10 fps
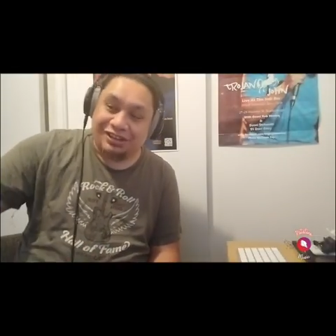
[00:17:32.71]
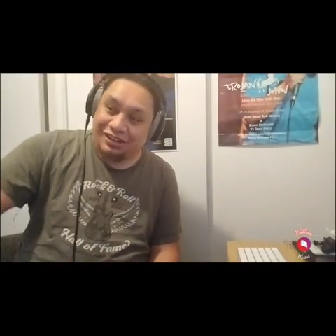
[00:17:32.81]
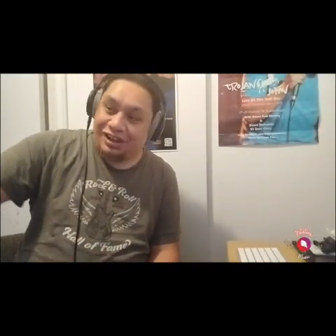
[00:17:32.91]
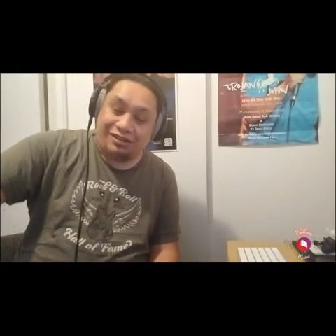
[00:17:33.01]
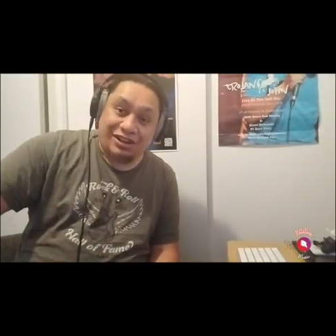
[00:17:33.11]

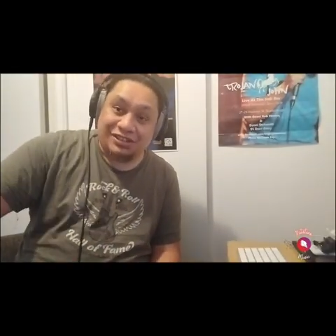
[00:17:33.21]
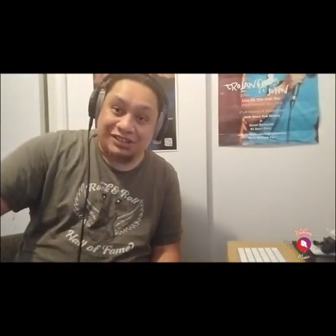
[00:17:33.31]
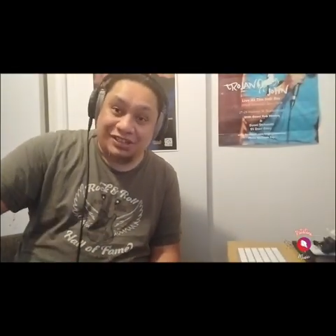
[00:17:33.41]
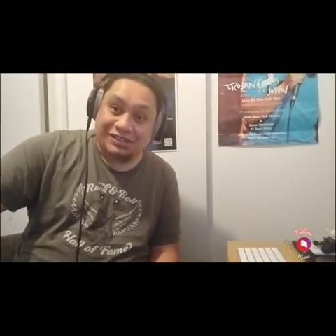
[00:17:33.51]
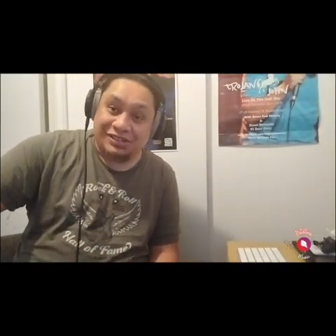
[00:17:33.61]
Our
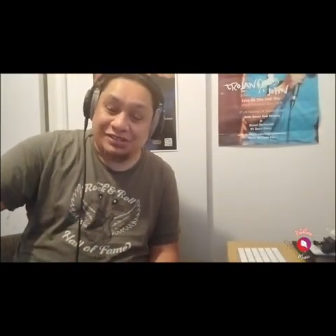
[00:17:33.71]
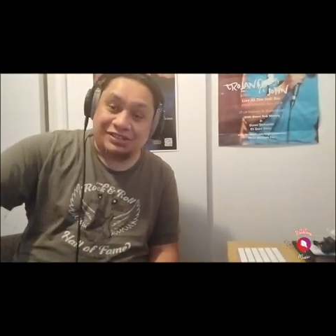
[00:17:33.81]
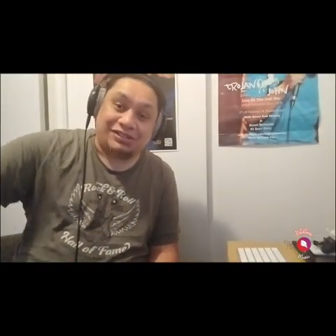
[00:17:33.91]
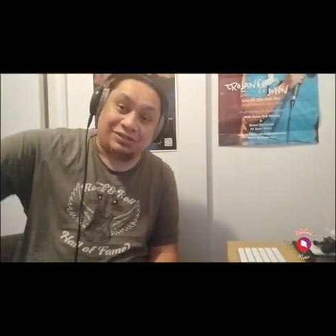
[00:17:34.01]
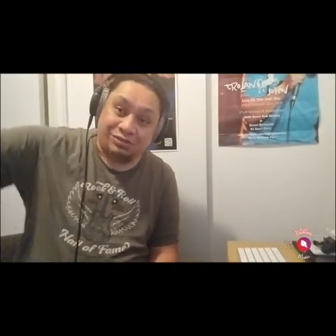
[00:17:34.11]

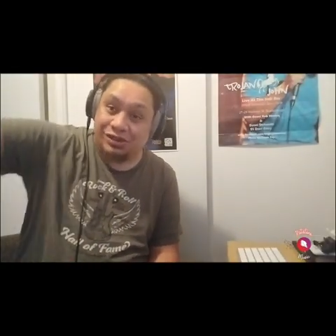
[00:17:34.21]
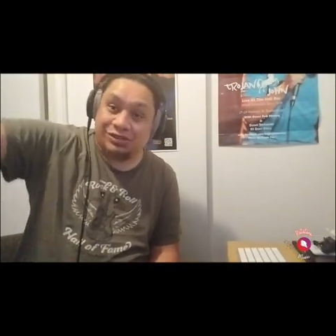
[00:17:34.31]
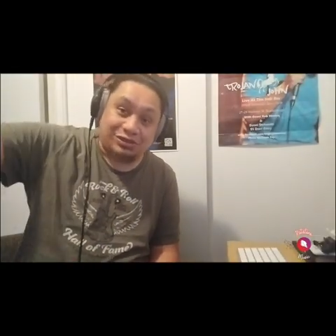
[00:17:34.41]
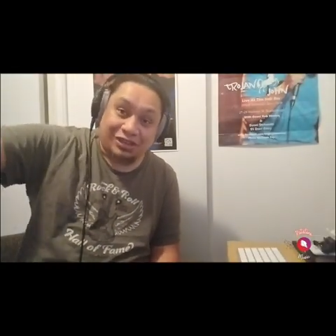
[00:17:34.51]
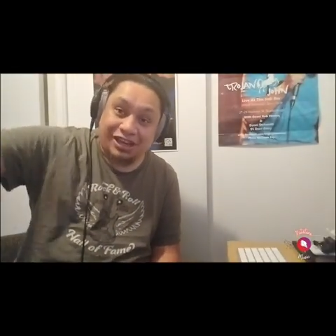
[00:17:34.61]
ancestors, the
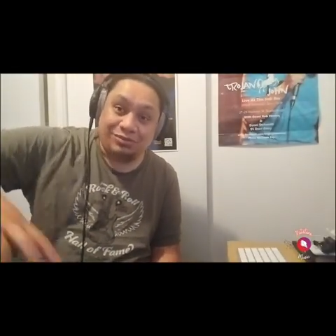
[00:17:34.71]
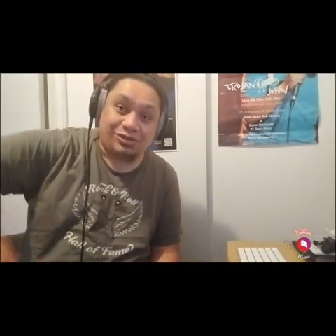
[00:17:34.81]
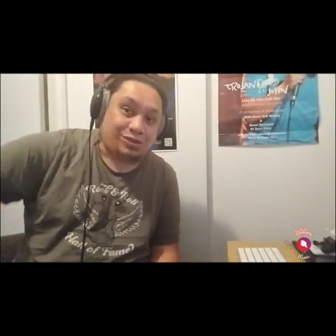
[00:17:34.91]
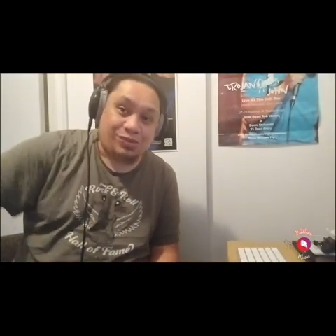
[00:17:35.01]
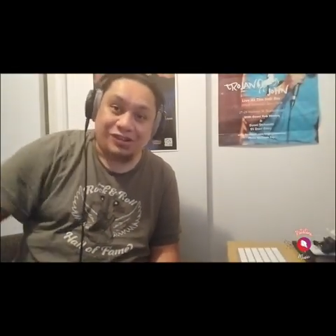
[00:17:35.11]
ones who came on
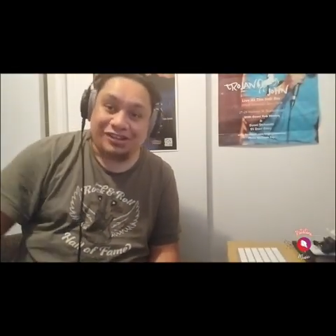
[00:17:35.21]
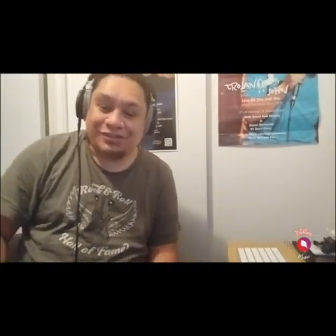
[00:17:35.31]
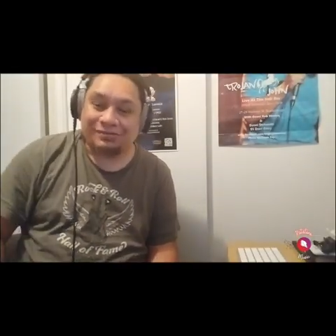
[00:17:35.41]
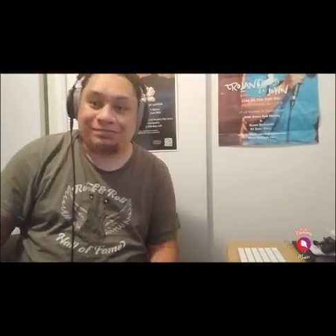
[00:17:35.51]
the waka,